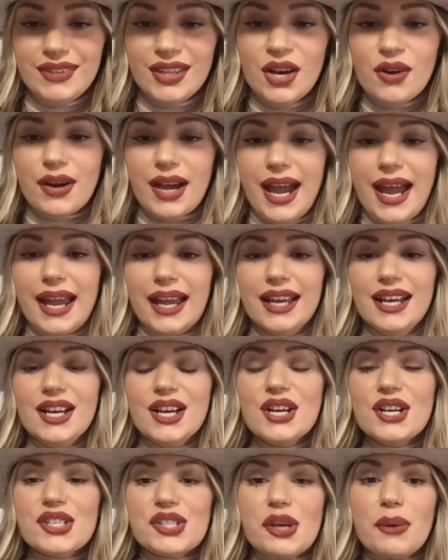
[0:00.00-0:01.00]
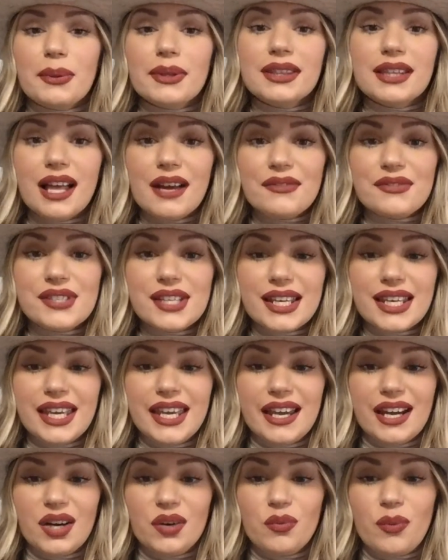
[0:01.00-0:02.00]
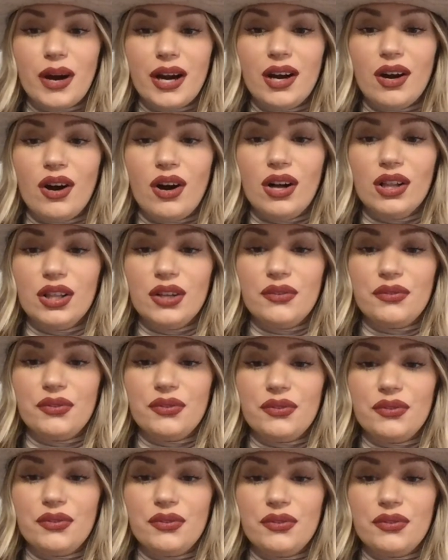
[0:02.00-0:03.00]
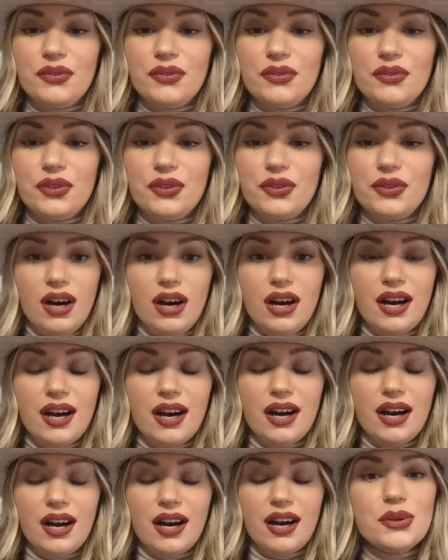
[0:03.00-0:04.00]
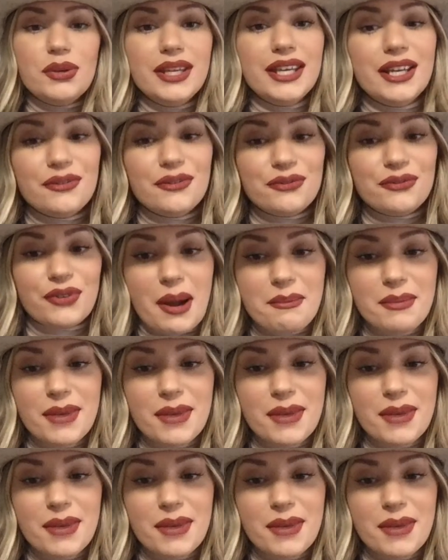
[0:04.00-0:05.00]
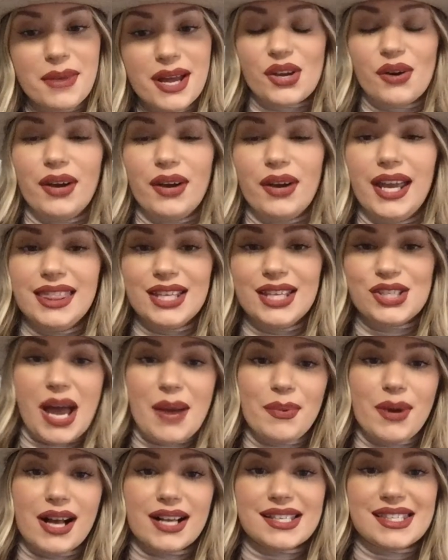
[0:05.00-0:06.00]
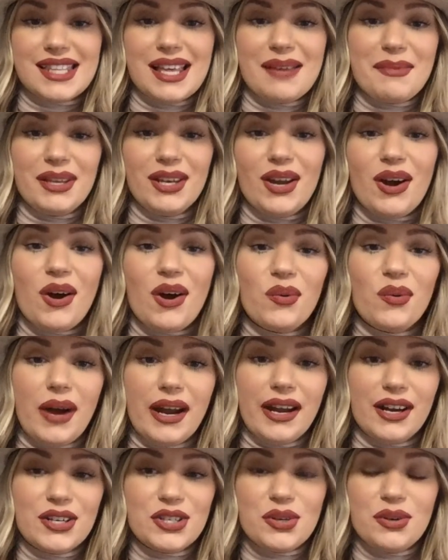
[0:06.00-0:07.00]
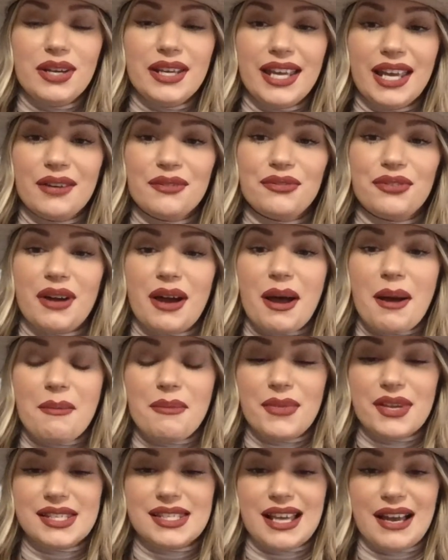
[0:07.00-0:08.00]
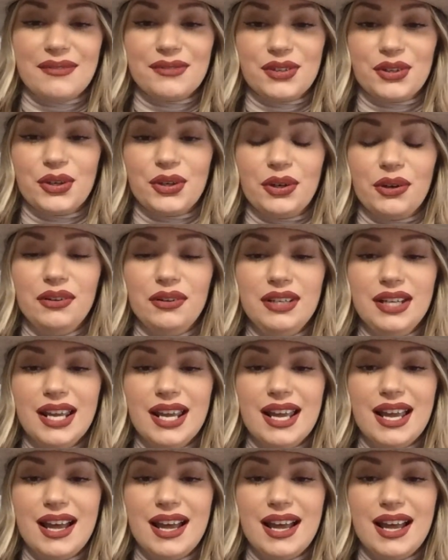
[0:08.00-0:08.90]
Okay, so I would love to hear where all of you are tuning in from. So in the chat box, let me know where you're tuning in from this afternoon.